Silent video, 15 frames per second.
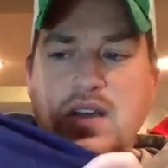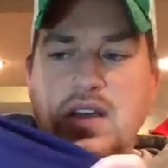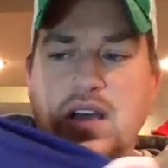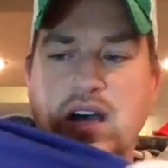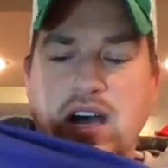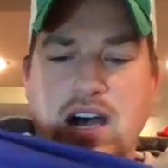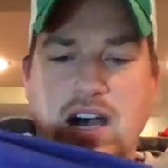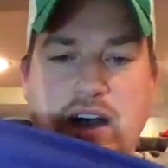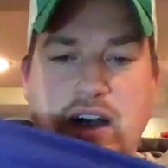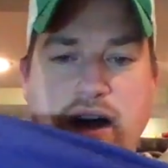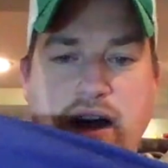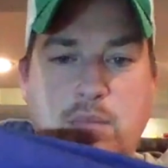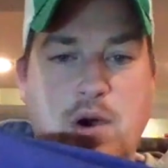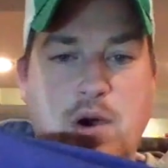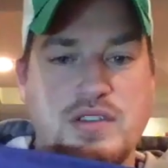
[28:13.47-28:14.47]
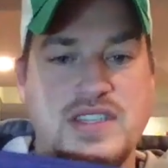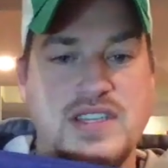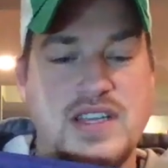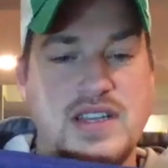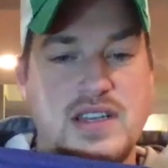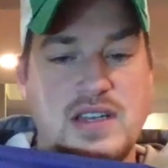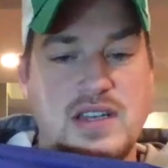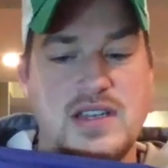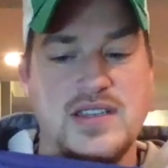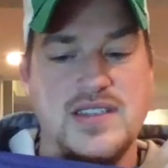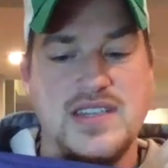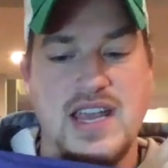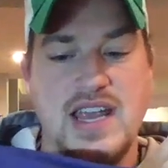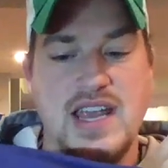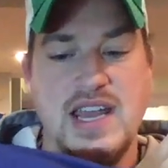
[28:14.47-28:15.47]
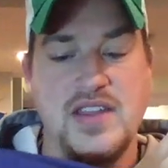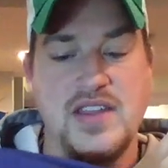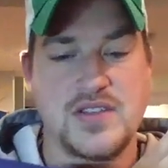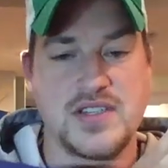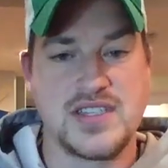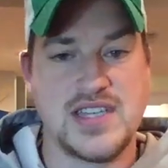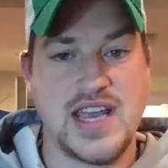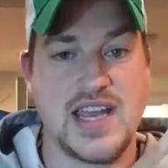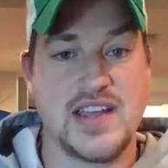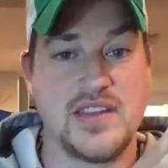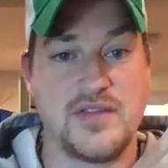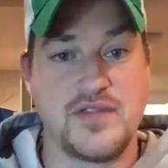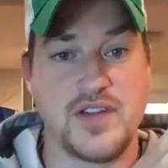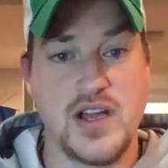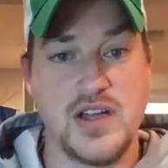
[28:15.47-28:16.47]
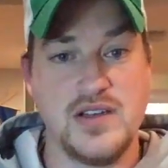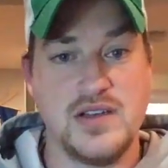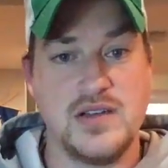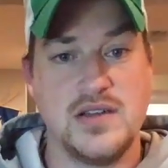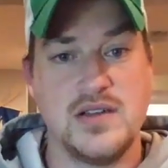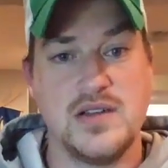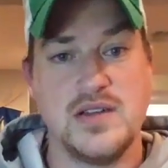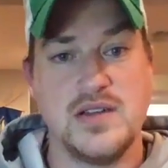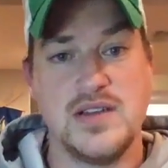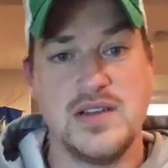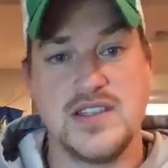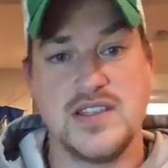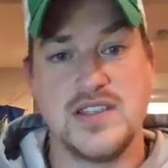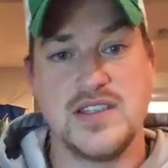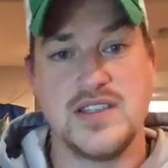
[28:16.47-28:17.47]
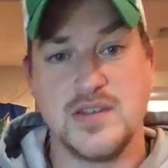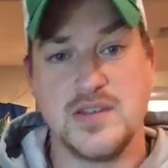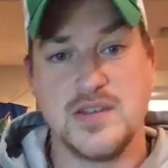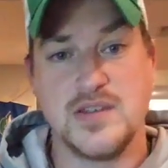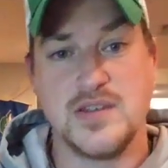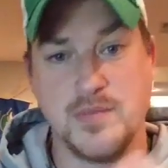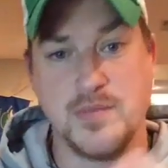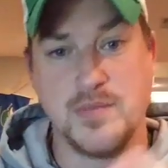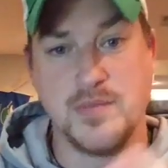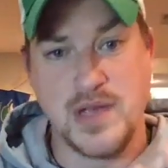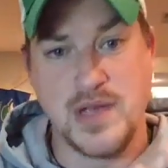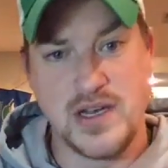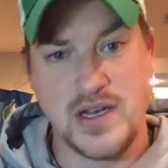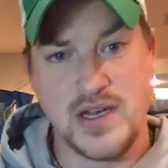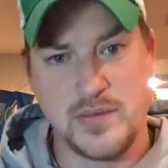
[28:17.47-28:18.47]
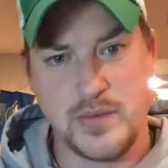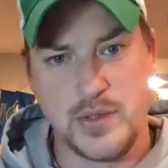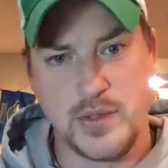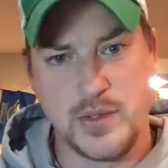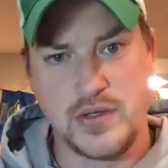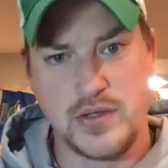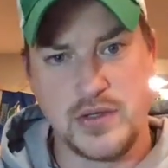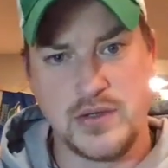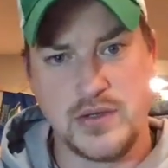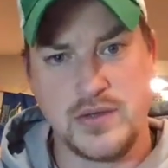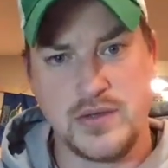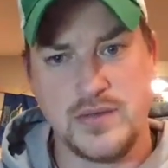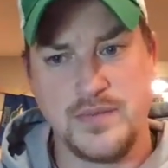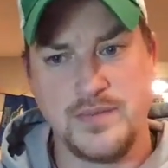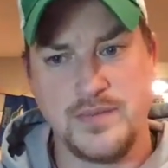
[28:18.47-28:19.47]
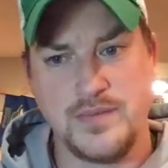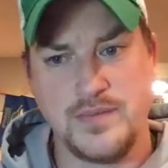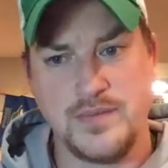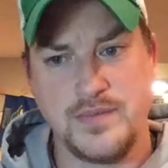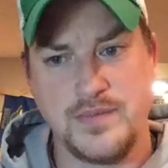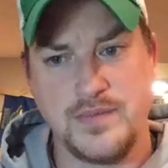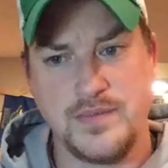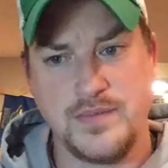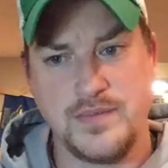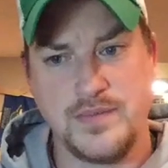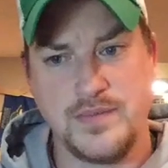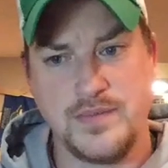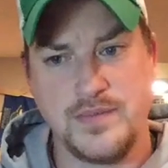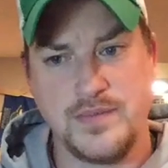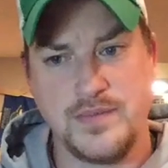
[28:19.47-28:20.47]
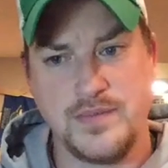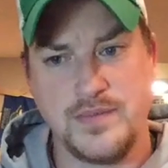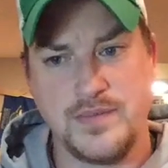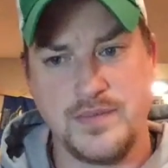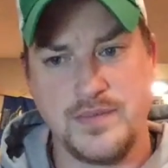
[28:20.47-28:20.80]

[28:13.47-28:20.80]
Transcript: Uh, I'll post it, say, hey, there's a snag on the front. Minimal. Uh,